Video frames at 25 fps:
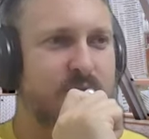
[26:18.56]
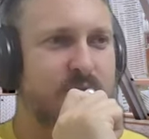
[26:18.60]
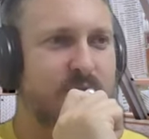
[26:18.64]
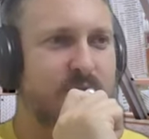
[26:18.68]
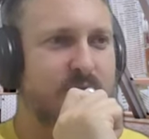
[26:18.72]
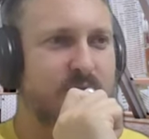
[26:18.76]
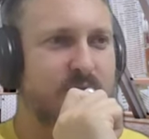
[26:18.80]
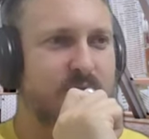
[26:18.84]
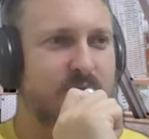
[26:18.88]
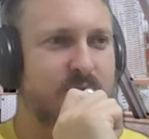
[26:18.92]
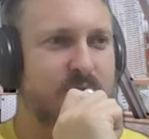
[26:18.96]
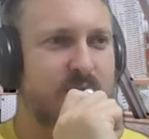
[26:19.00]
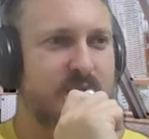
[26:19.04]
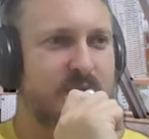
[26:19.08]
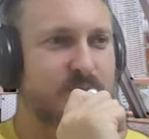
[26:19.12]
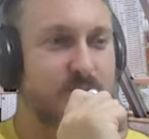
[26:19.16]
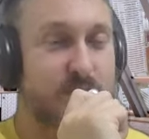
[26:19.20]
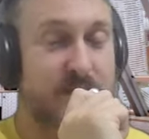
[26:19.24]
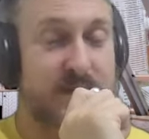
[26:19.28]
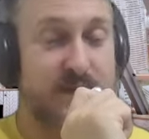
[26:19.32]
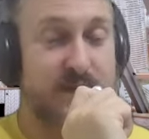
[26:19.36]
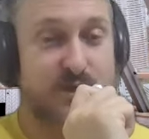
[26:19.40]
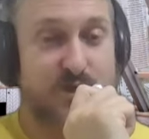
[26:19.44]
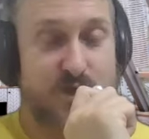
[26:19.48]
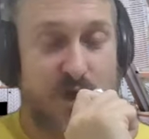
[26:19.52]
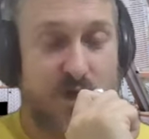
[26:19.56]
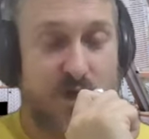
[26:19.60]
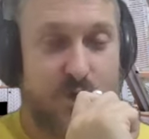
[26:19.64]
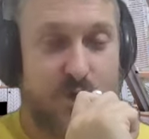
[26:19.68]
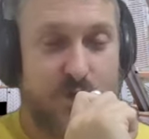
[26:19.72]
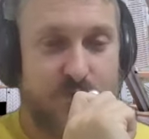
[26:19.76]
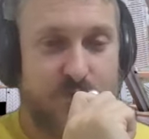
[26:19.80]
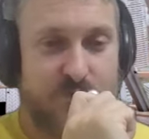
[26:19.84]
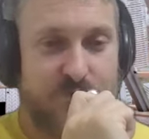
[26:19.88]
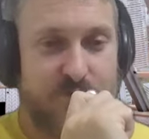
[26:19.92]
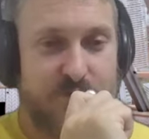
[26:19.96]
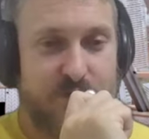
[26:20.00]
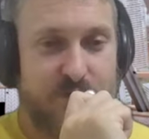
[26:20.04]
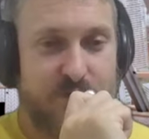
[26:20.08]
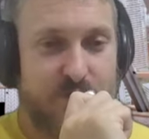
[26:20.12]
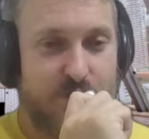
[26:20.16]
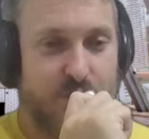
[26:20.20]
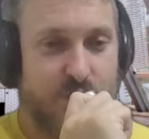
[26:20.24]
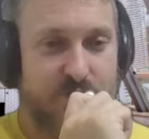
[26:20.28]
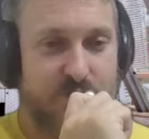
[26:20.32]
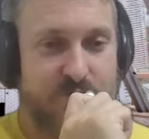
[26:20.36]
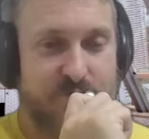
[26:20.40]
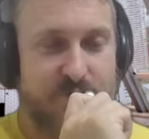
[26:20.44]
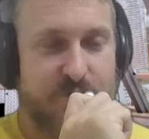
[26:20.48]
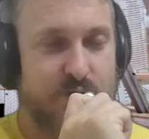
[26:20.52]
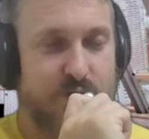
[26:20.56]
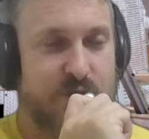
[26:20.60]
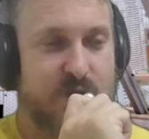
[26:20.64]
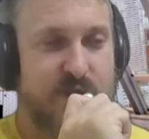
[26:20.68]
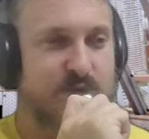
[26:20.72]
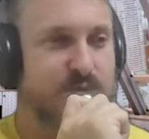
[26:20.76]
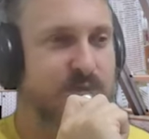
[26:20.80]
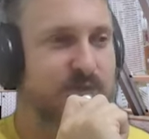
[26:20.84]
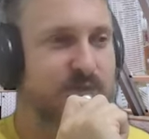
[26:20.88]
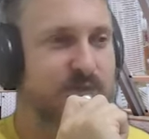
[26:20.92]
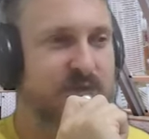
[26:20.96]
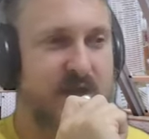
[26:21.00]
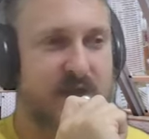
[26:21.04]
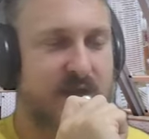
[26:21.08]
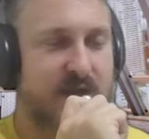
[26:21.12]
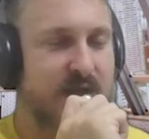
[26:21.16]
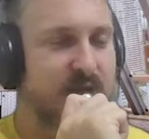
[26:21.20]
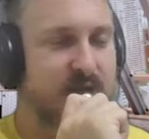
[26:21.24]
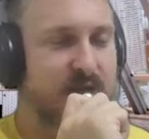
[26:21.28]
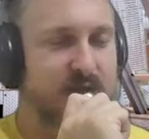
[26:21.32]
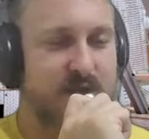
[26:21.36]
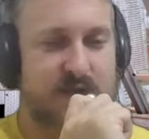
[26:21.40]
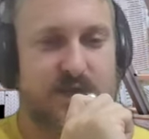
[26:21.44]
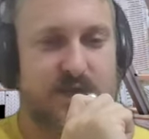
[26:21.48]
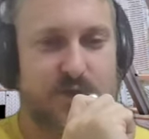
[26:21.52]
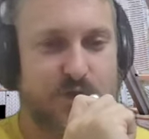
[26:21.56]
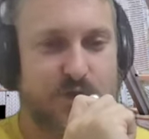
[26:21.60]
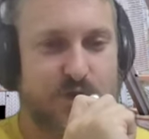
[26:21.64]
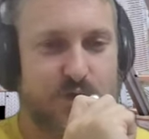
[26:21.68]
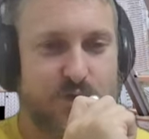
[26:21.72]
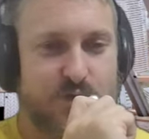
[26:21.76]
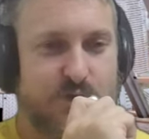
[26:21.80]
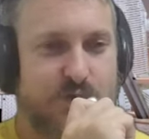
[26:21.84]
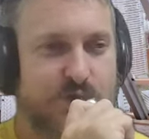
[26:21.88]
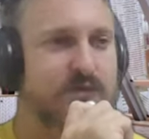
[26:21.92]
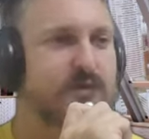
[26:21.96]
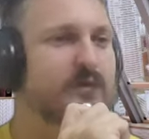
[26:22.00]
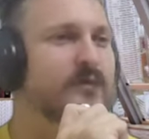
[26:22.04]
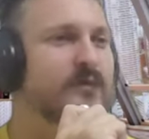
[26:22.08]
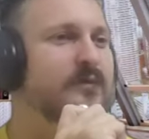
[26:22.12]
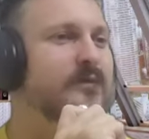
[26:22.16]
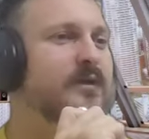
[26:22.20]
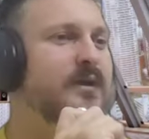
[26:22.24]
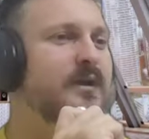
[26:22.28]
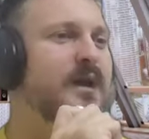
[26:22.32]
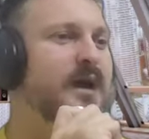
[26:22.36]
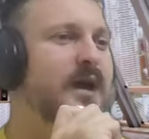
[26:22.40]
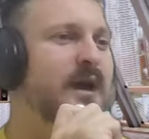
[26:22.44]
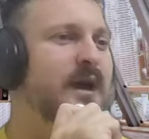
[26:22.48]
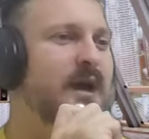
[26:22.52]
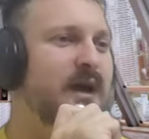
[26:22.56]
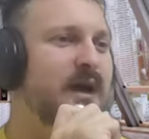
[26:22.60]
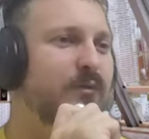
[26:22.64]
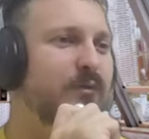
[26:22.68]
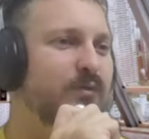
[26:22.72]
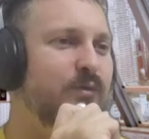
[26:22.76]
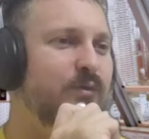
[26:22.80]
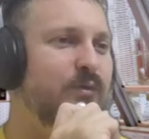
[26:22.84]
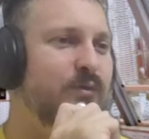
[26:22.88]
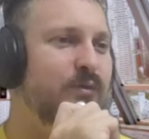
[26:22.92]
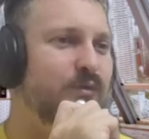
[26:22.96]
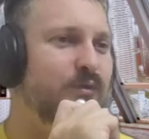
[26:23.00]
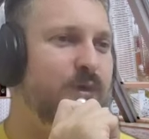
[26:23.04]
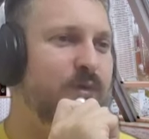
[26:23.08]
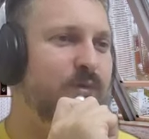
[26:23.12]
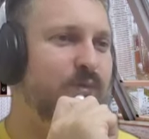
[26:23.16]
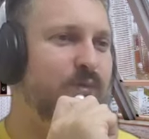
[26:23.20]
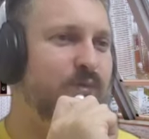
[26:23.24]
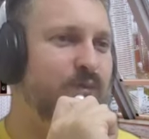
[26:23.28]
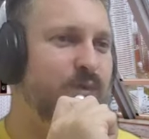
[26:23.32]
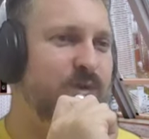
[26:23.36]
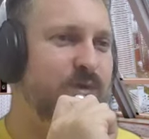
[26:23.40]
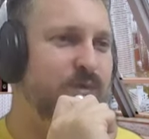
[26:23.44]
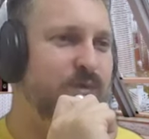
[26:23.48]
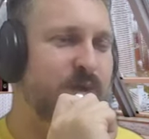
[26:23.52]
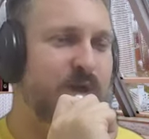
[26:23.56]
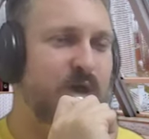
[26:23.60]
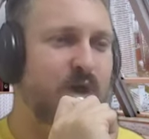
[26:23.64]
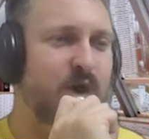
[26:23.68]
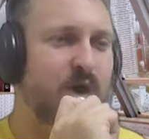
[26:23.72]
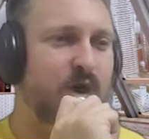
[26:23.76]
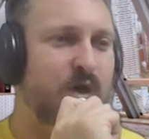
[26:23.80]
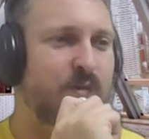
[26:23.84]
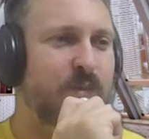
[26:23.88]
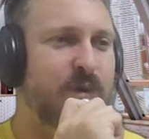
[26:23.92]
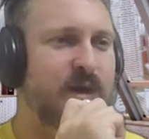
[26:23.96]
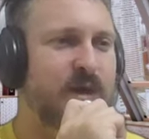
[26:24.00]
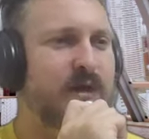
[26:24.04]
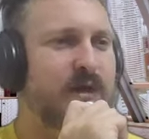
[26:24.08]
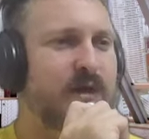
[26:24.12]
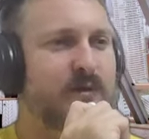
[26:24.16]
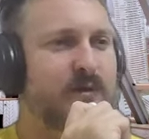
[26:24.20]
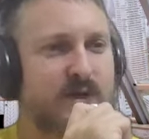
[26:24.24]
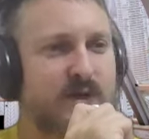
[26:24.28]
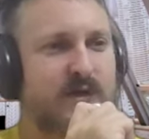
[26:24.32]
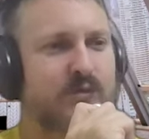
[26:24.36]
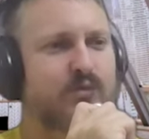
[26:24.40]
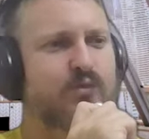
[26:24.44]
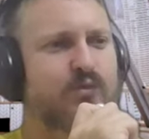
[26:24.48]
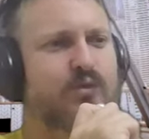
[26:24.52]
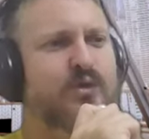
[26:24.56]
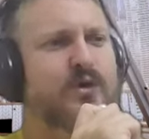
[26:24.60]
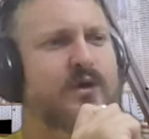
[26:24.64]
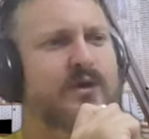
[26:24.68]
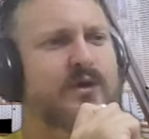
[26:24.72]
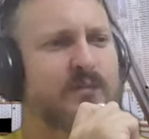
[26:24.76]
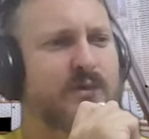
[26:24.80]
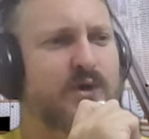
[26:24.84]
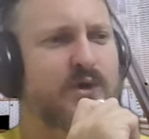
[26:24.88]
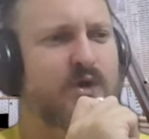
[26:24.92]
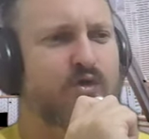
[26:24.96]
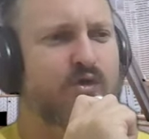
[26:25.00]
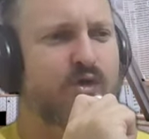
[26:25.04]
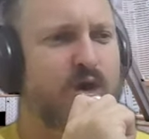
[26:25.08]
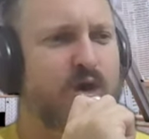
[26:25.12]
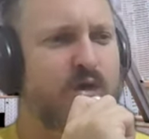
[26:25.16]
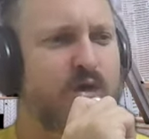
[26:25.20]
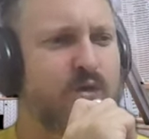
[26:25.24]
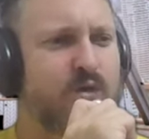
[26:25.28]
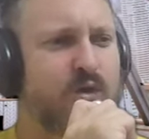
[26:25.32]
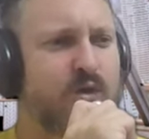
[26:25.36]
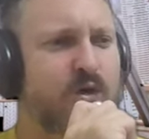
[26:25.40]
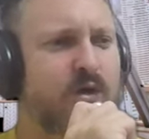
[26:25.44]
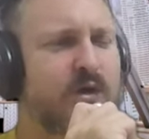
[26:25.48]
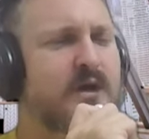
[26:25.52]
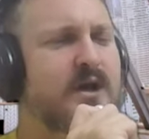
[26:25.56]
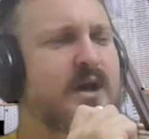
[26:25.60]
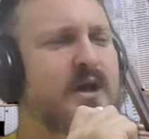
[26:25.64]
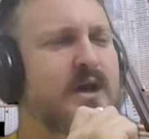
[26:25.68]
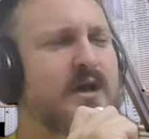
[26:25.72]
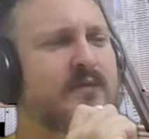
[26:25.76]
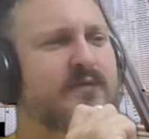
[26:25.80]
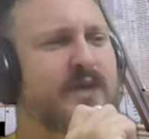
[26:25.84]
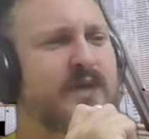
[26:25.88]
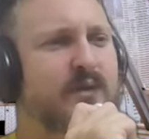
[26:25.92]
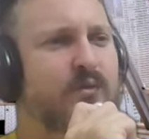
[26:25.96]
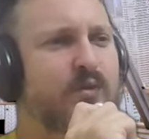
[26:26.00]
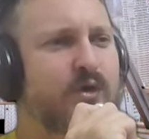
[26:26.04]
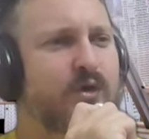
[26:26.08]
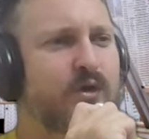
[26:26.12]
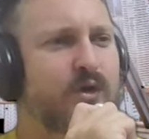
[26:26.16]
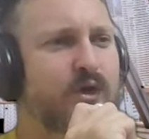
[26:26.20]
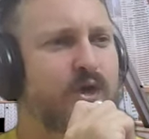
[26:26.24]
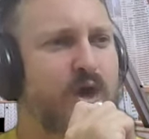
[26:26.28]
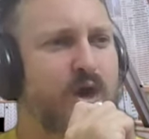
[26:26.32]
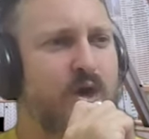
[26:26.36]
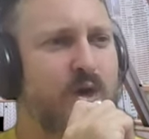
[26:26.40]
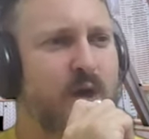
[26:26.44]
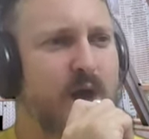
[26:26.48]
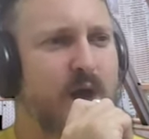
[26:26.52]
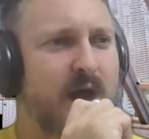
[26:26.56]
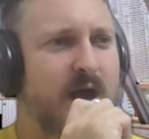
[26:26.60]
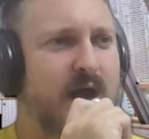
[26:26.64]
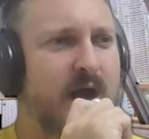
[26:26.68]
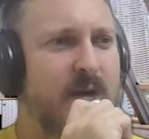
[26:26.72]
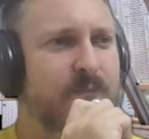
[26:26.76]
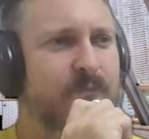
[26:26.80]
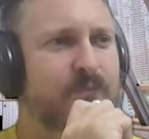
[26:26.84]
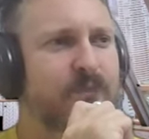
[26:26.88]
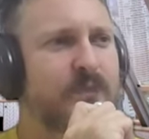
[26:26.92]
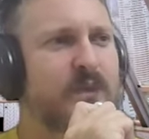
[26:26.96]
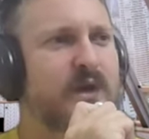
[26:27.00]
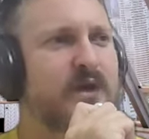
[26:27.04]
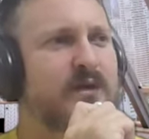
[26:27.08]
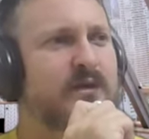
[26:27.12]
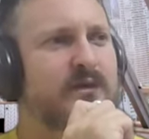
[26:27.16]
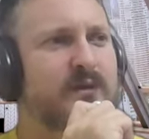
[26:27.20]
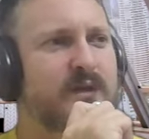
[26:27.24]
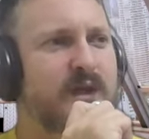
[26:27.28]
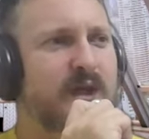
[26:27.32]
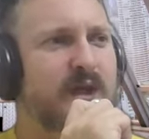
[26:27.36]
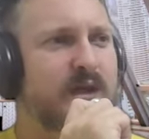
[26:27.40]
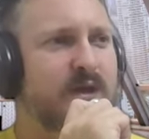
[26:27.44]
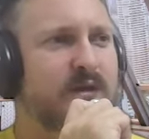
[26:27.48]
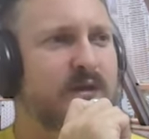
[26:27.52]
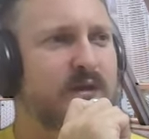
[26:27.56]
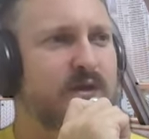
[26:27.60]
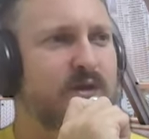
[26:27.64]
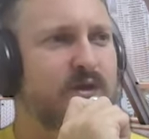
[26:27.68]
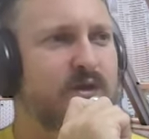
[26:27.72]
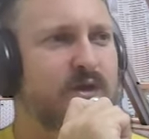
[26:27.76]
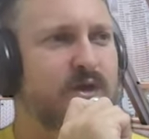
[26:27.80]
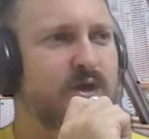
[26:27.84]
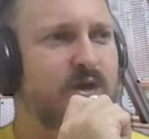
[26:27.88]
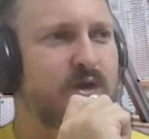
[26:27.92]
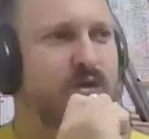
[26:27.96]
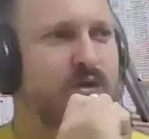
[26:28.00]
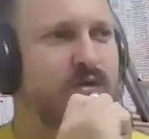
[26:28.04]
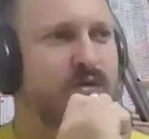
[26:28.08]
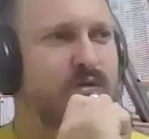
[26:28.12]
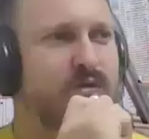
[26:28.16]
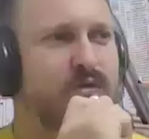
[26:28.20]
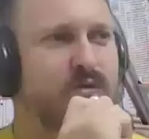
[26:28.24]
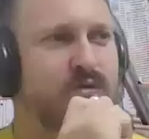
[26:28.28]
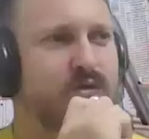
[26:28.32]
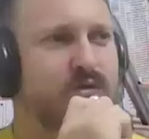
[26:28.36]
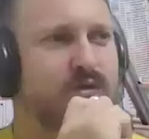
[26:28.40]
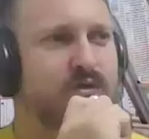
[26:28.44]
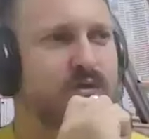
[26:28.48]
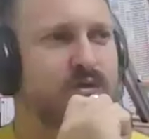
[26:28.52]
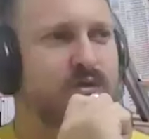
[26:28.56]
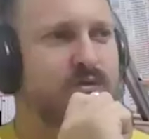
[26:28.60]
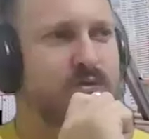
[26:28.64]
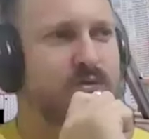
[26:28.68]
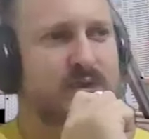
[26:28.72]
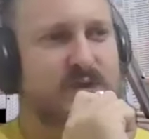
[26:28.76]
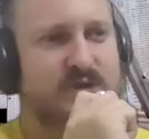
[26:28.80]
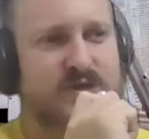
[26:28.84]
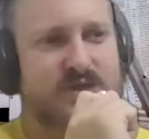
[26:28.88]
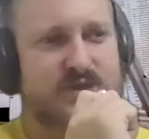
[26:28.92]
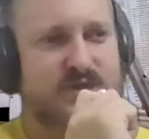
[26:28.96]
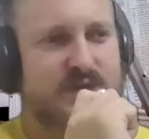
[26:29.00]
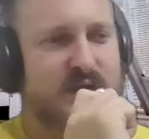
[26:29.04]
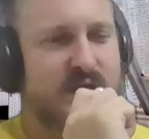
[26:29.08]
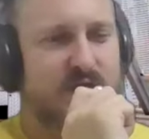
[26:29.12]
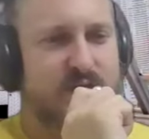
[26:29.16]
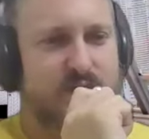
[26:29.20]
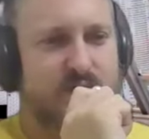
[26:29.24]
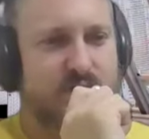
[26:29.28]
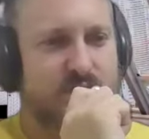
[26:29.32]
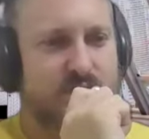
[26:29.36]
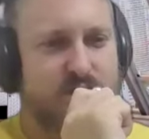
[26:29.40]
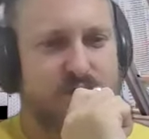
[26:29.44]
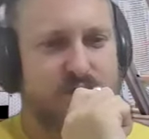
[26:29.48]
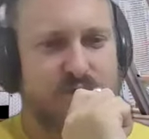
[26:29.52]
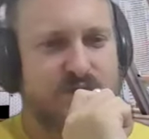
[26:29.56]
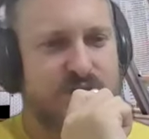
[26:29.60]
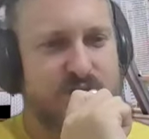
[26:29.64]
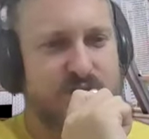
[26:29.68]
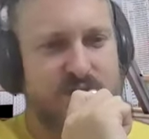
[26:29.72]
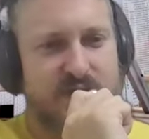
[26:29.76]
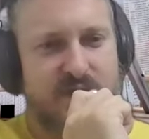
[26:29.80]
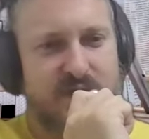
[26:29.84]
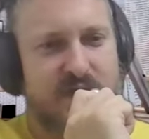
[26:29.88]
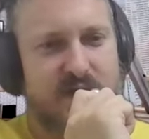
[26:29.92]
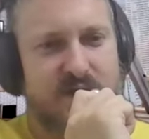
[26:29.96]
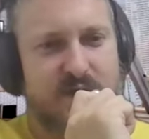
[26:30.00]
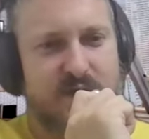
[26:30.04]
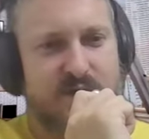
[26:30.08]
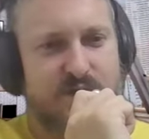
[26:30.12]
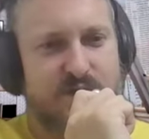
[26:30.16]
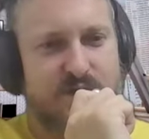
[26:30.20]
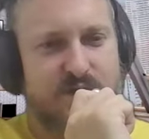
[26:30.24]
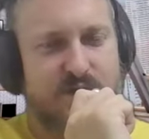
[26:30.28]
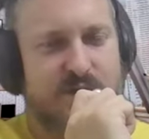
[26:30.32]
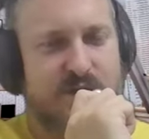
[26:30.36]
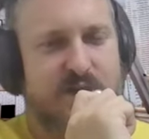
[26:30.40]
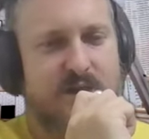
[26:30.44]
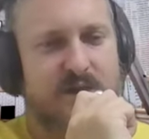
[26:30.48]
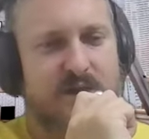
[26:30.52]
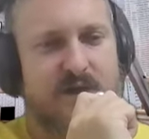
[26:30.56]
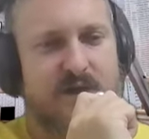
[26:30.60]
and has been sold for quite a few years without any issues, which we know about, we'll give them a Growatt. They want to go up, they can go to Sungrow, Sigenergy.